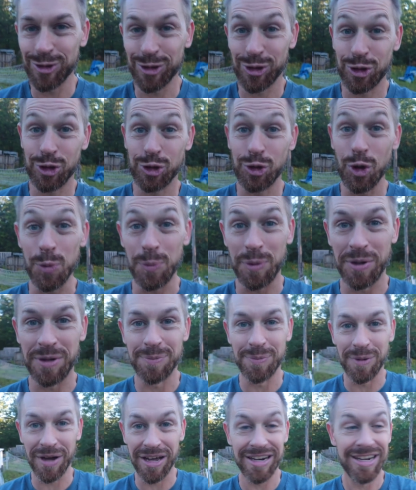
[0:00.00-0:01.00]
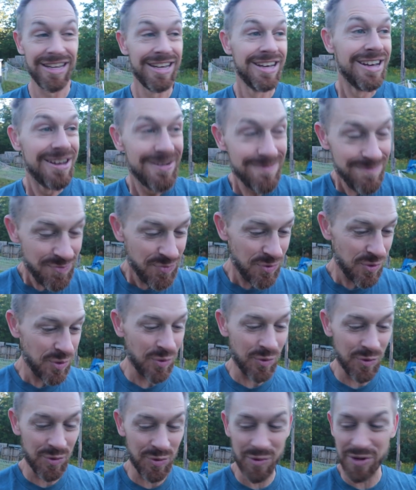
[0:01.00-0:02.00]
was stupid, but
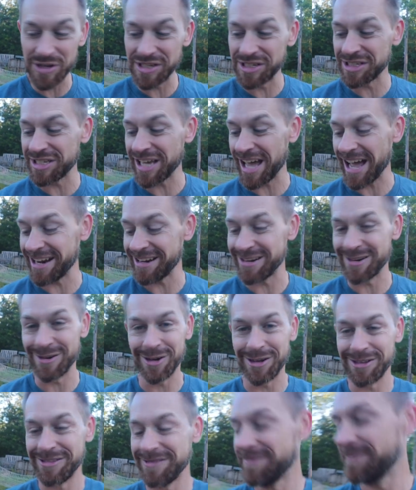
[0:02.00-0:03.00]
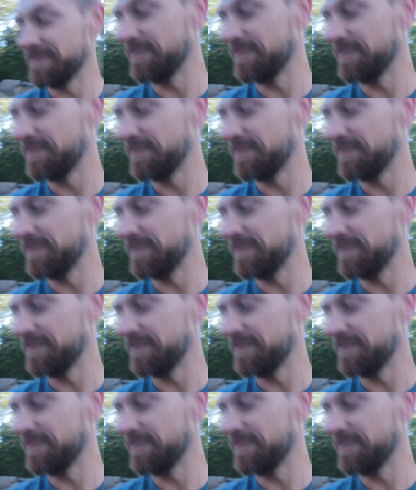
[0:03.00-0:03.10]
we just had to do it.